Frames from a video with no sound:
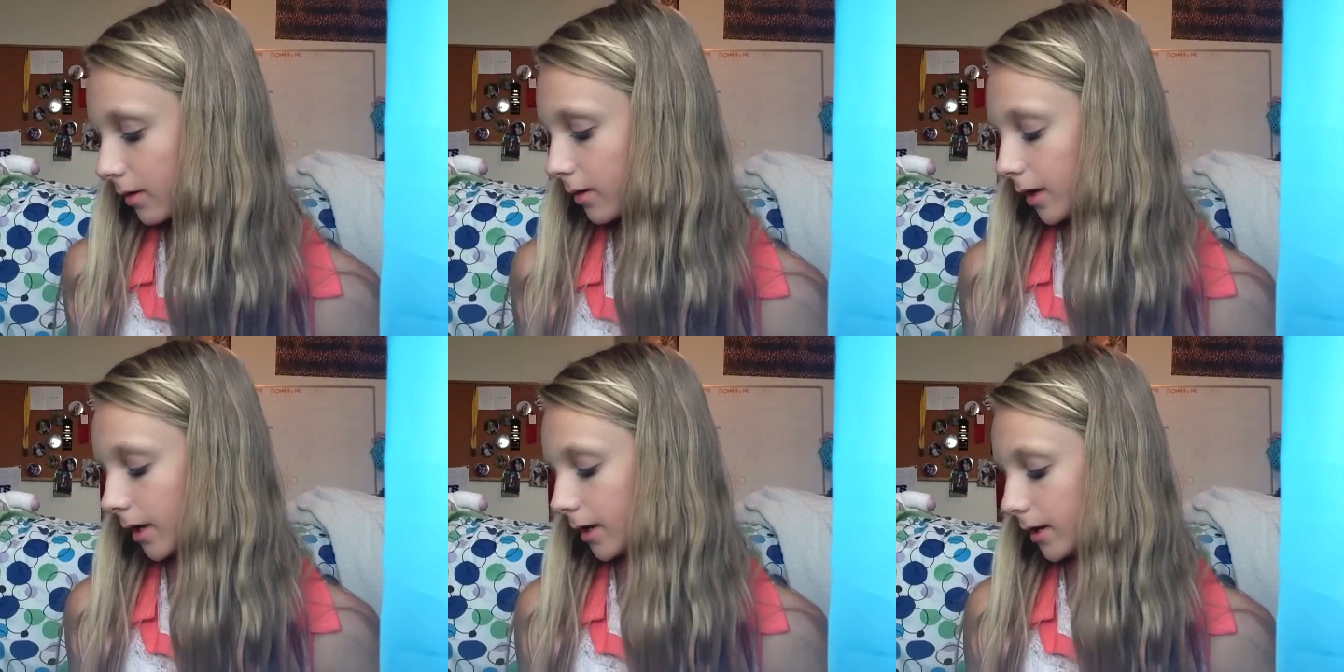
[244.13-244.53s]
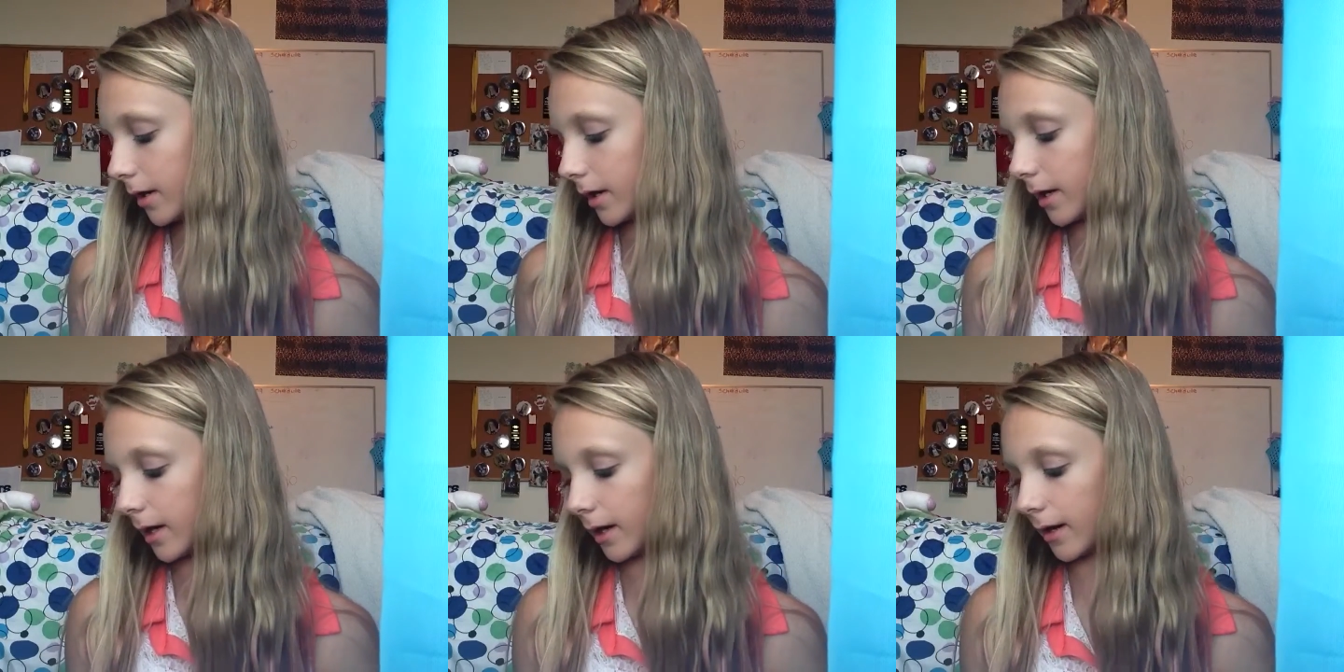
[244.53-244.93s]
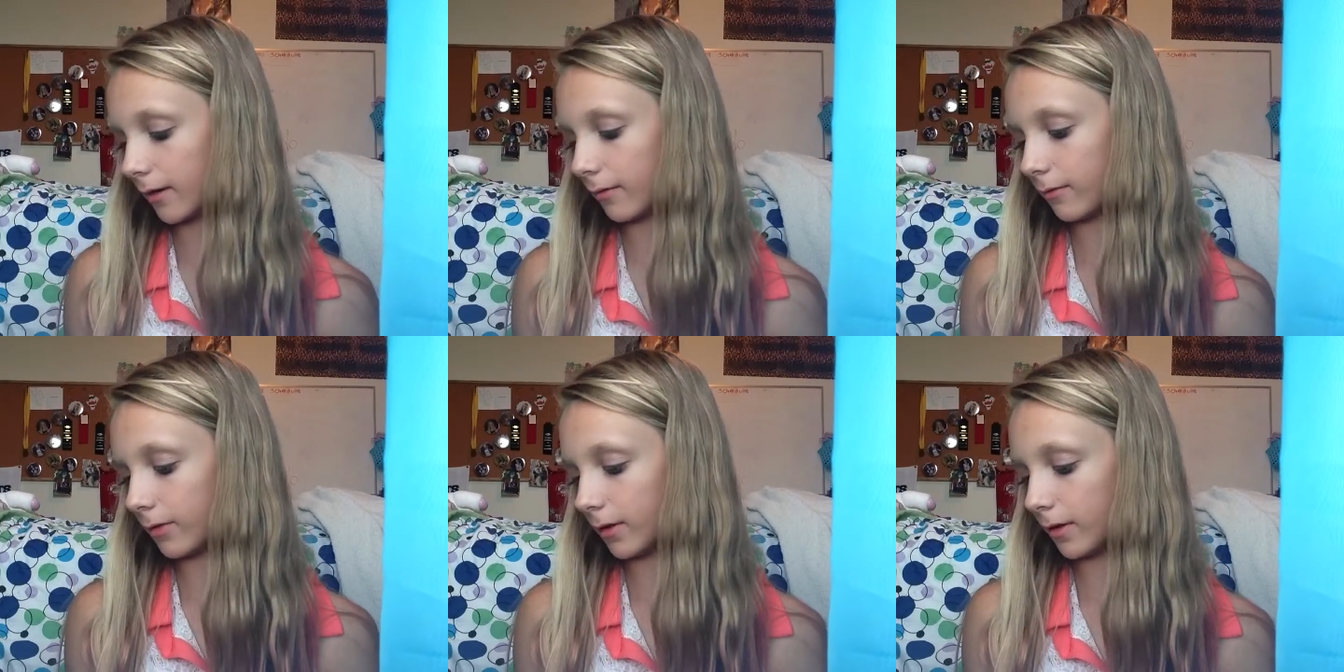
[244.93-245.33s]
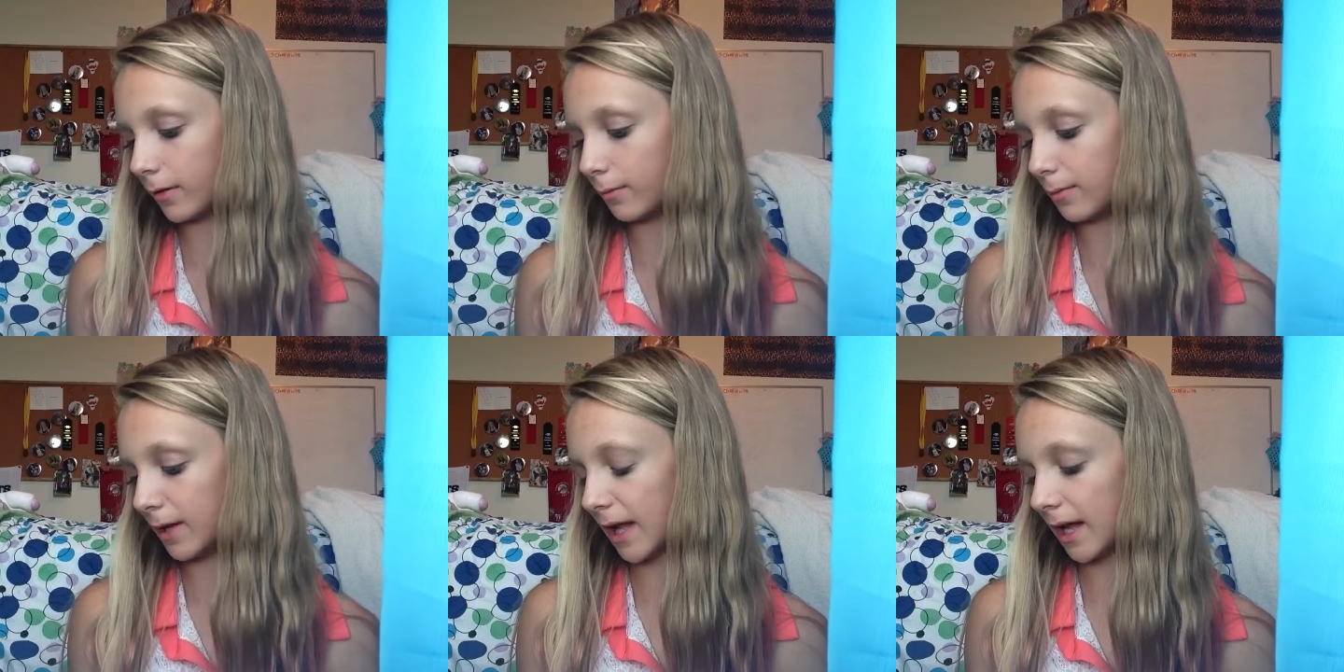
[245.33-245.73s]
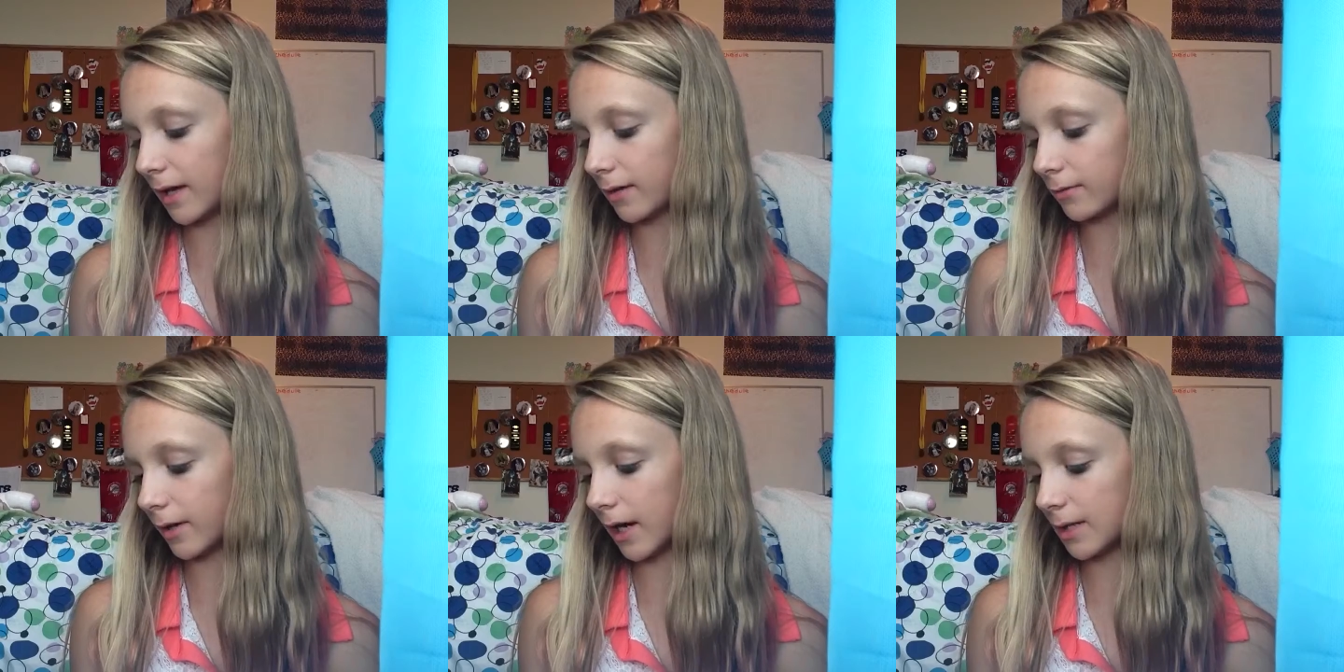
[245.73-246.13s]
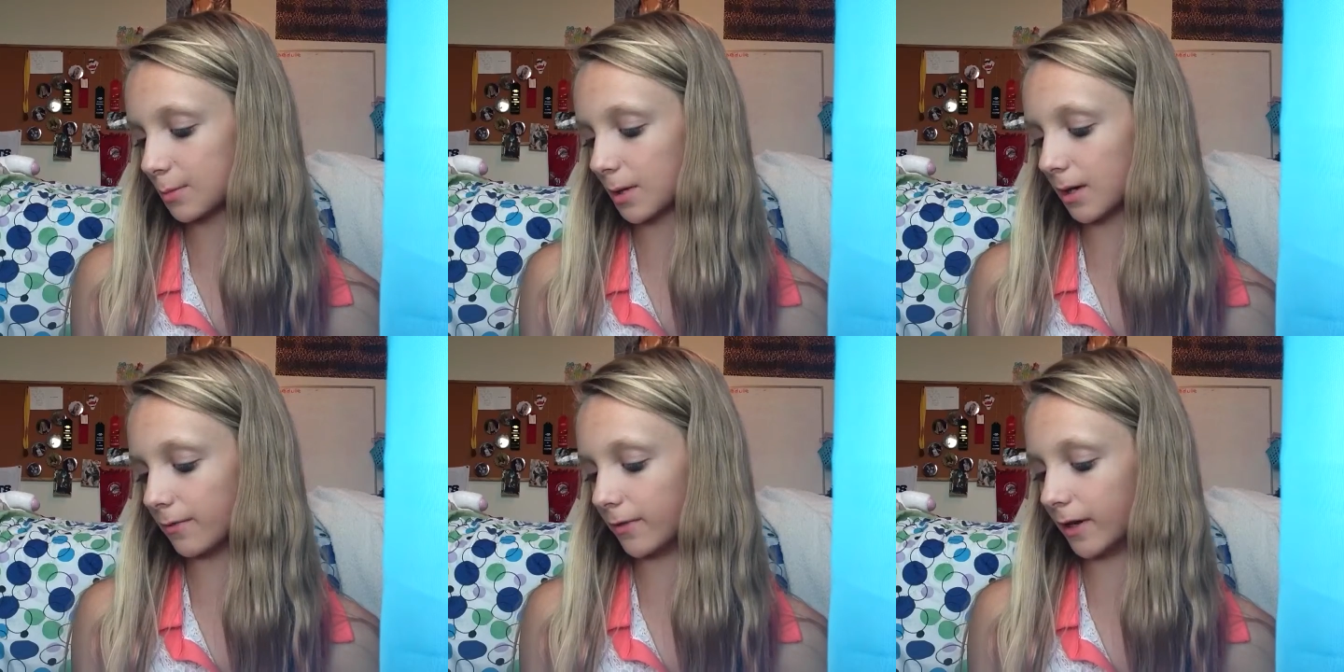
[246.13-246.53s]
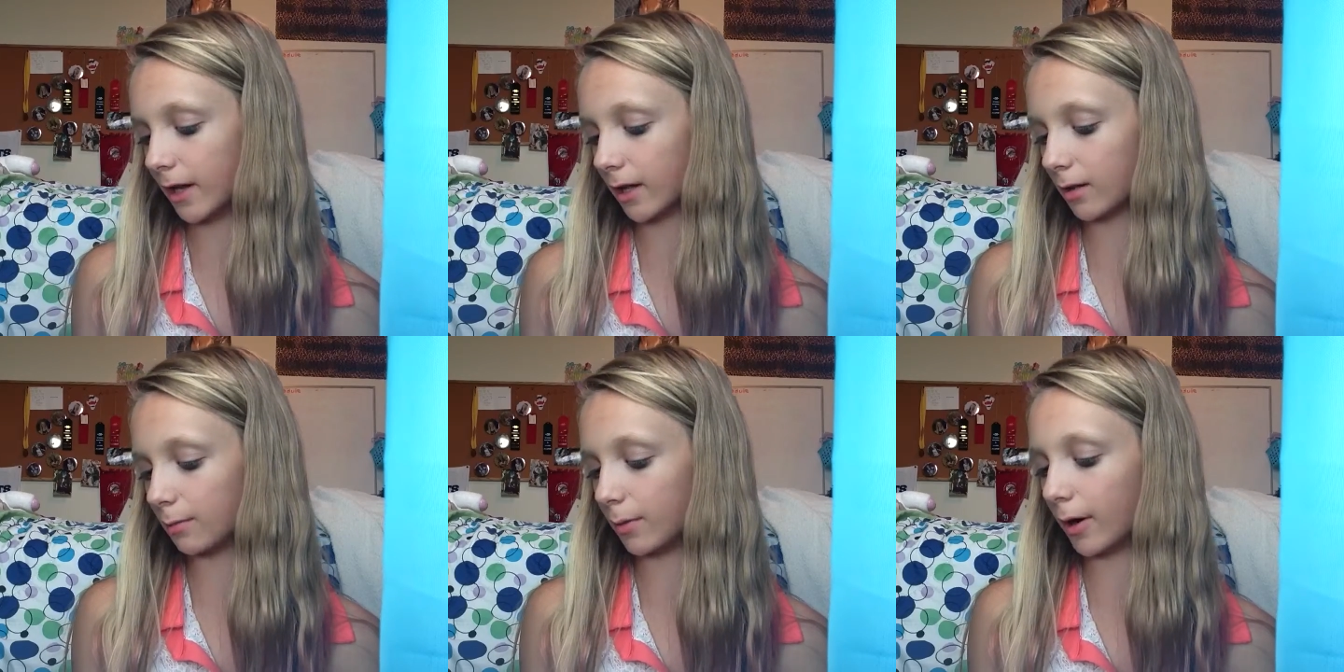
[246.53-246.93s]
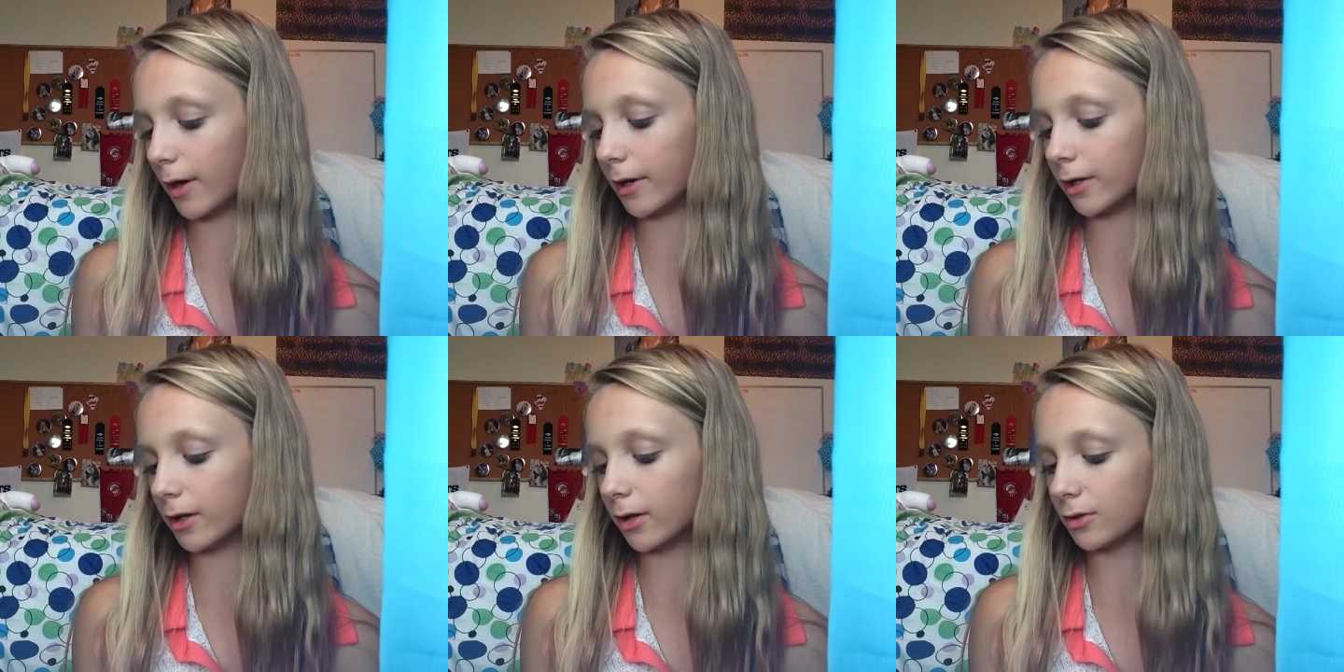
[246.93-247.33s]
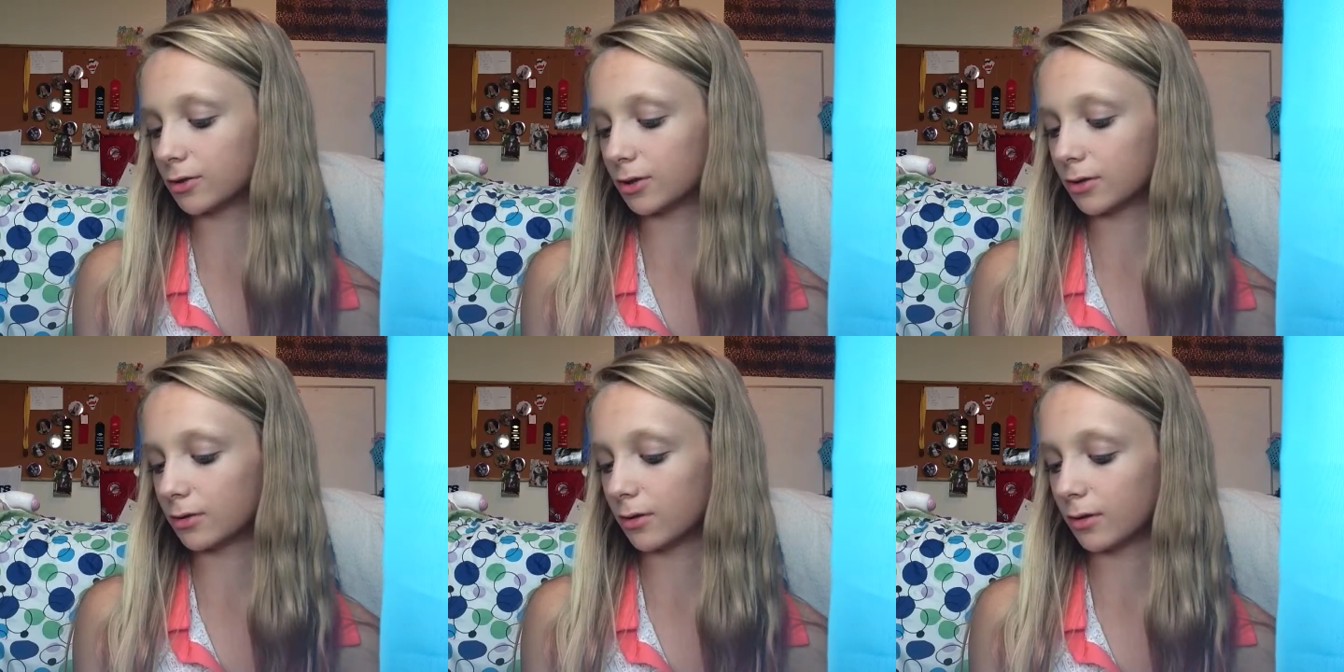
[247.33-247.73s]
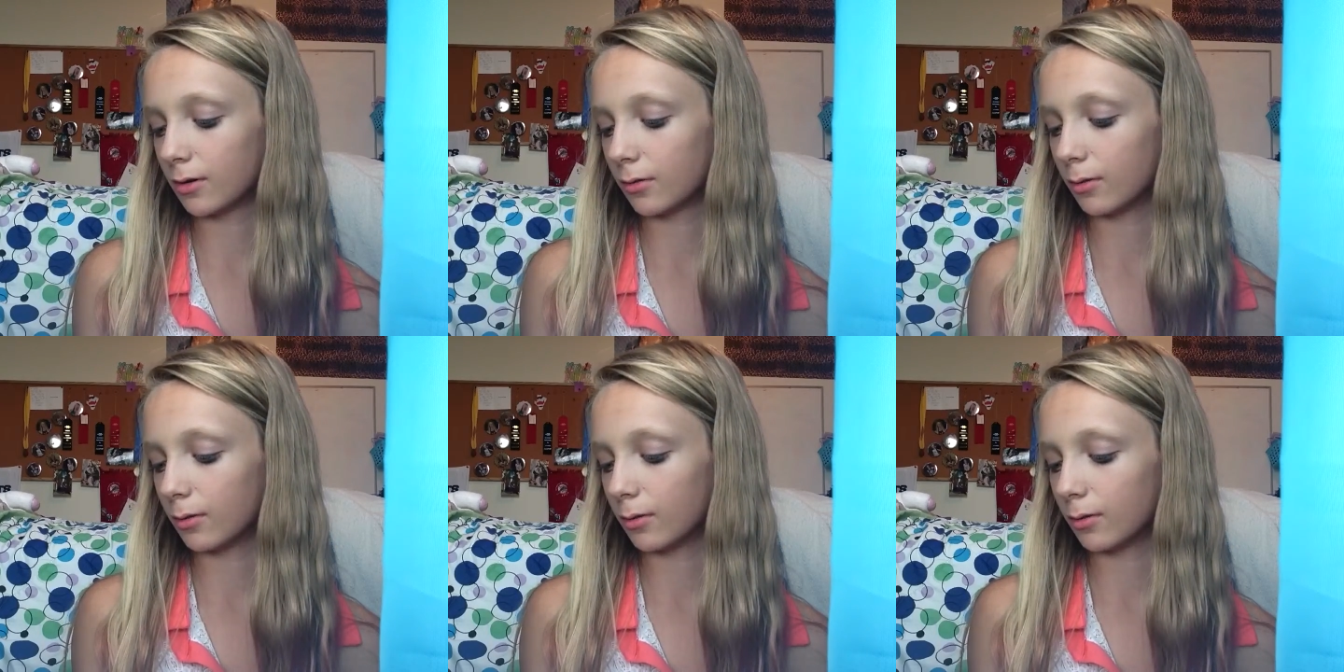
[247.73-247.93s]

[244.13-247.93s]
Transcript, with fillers: then I have the black raspberry vanilla body lotion